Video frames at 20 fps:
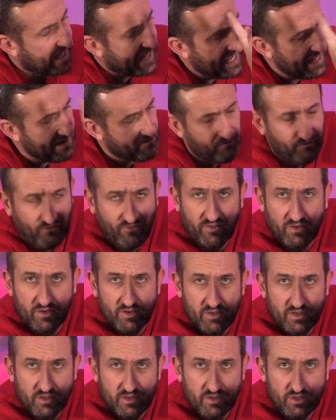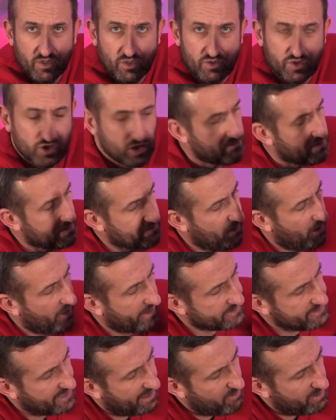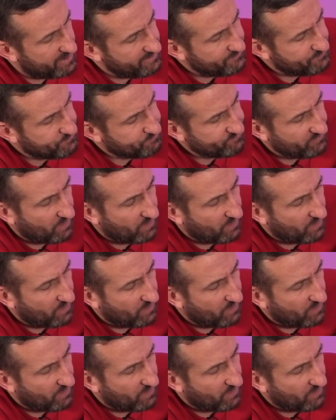if you should be buying that one,